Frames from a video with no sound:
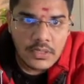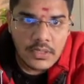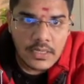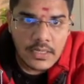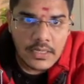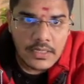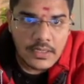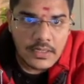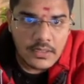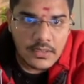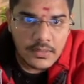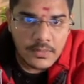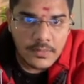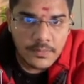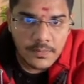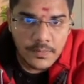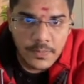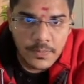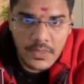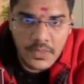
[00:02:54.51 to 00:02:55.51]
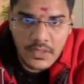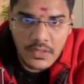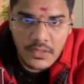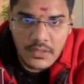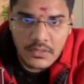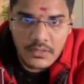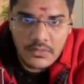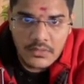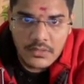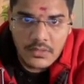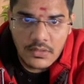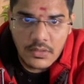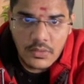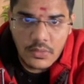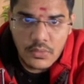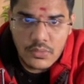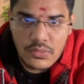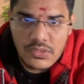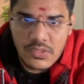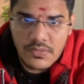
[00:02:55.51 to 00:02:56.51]
like here this is the
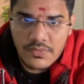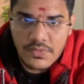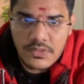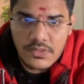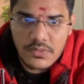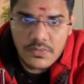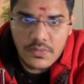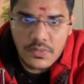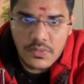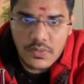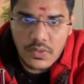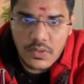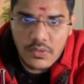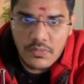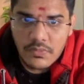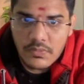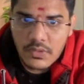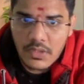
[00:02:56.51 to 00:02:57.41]
ground surface of the soil